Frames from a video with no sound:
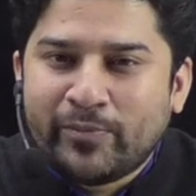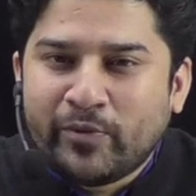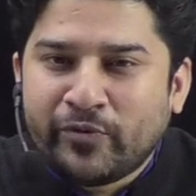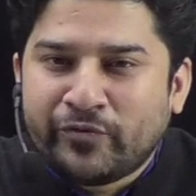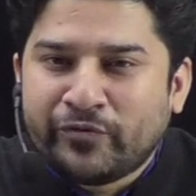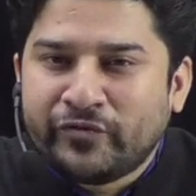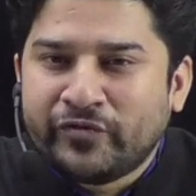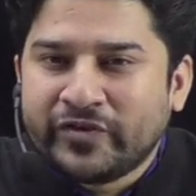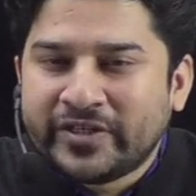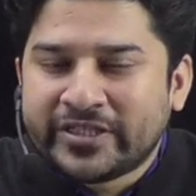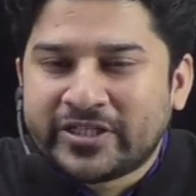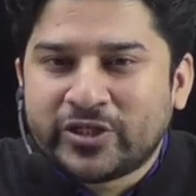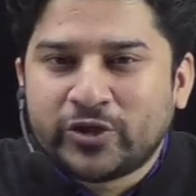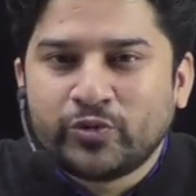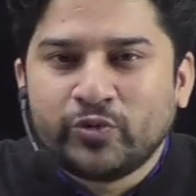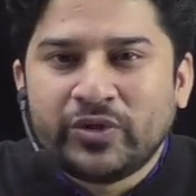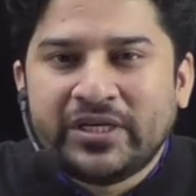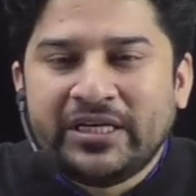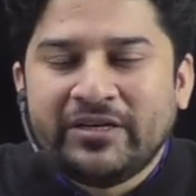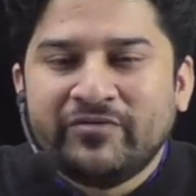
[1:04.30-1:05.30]
of first
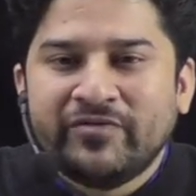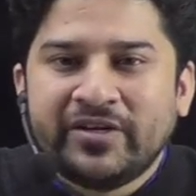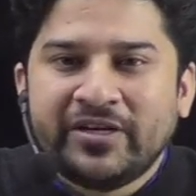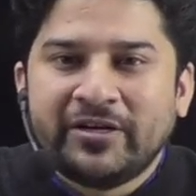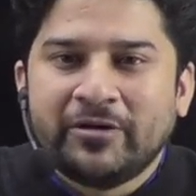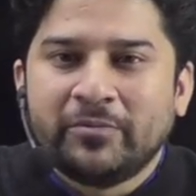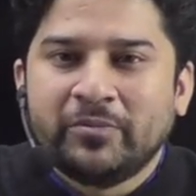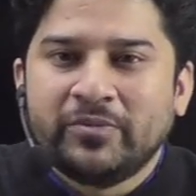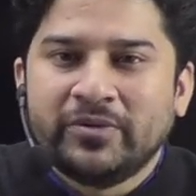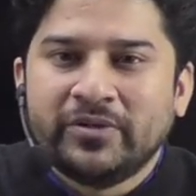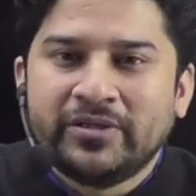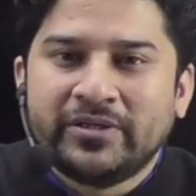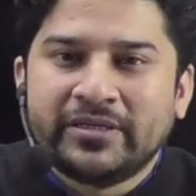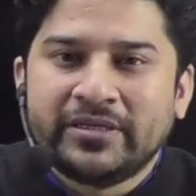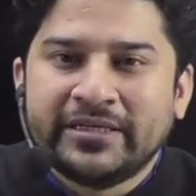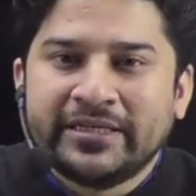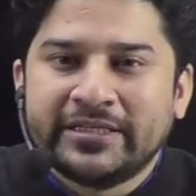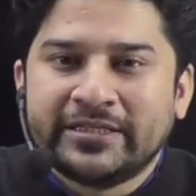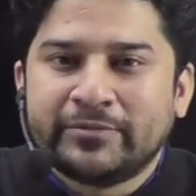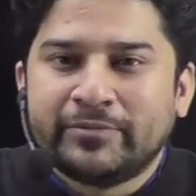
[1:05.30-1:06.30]
two even number
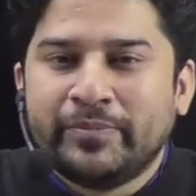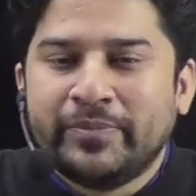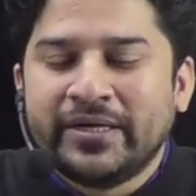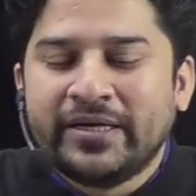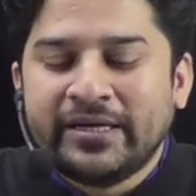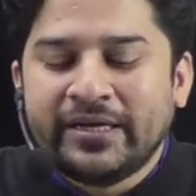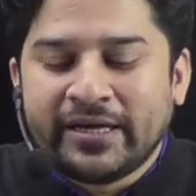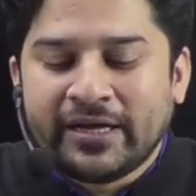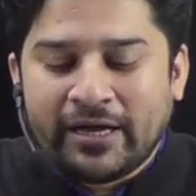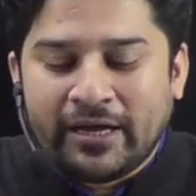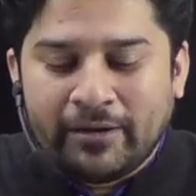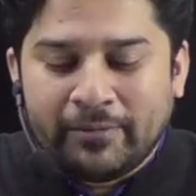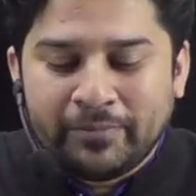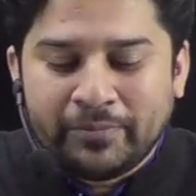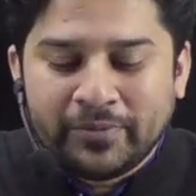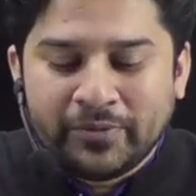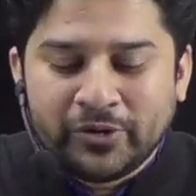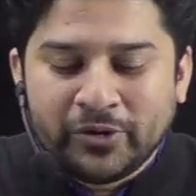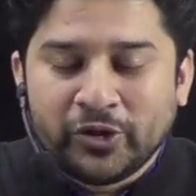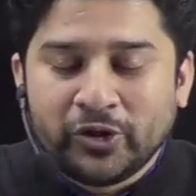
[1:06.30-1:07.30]
is building up
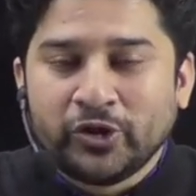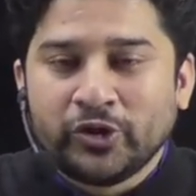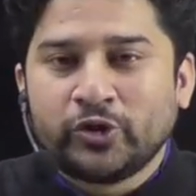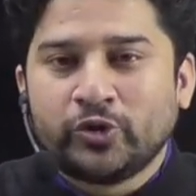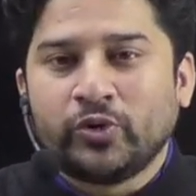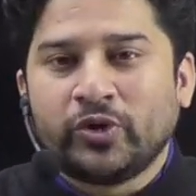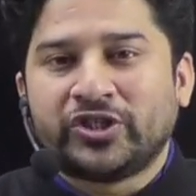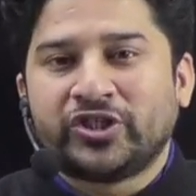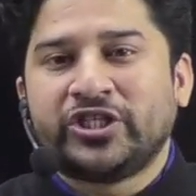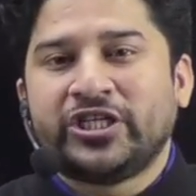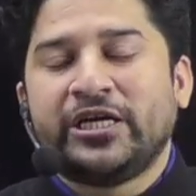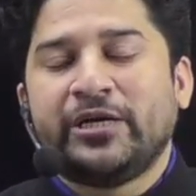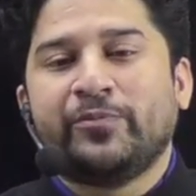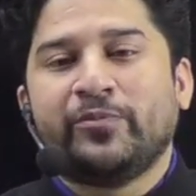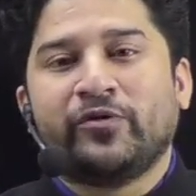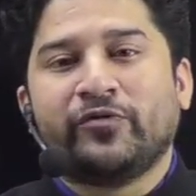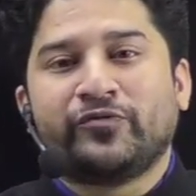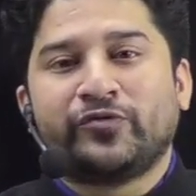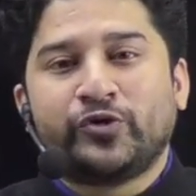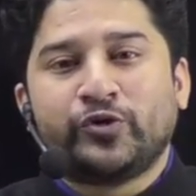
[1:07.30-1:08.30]
to a shape
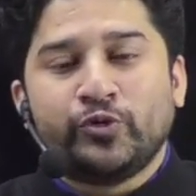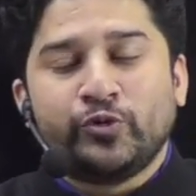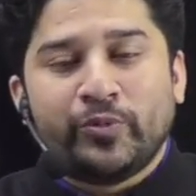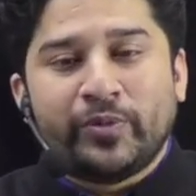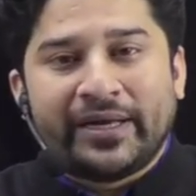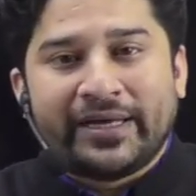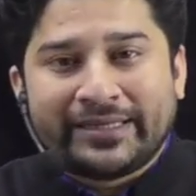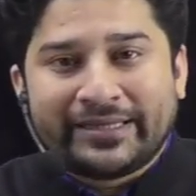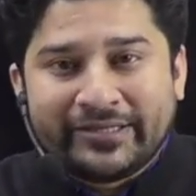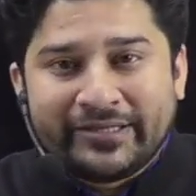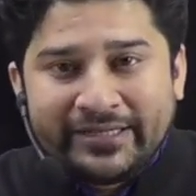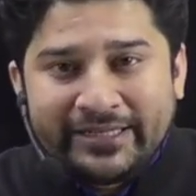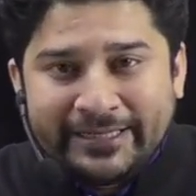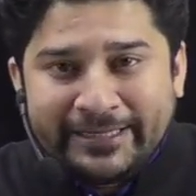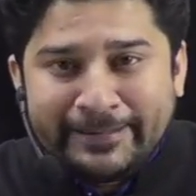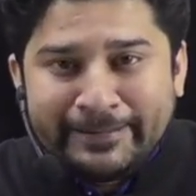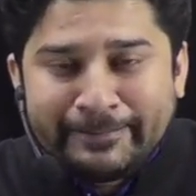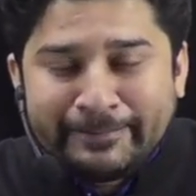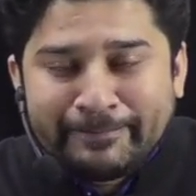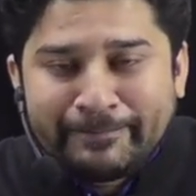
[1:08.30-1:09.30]
of 2 by
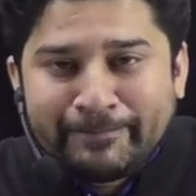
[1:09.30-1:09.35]
3.